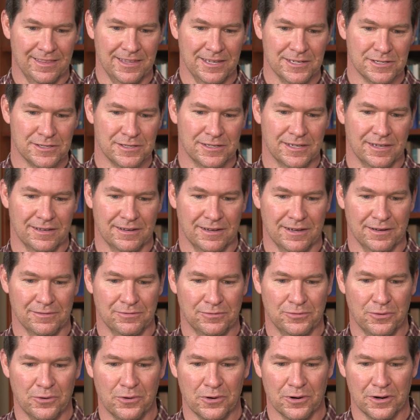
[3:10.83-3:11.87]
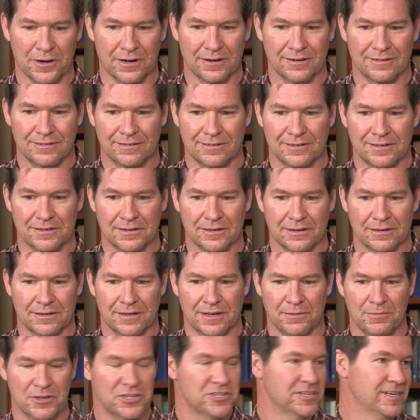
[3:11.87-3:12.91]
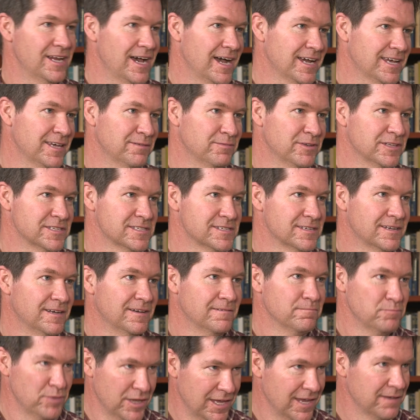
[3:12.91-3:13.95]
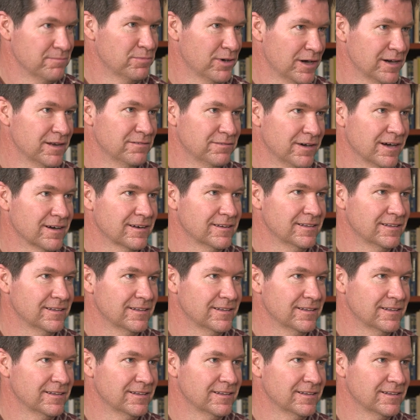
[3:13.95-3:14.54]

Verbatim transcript: these four commission documents, became part of our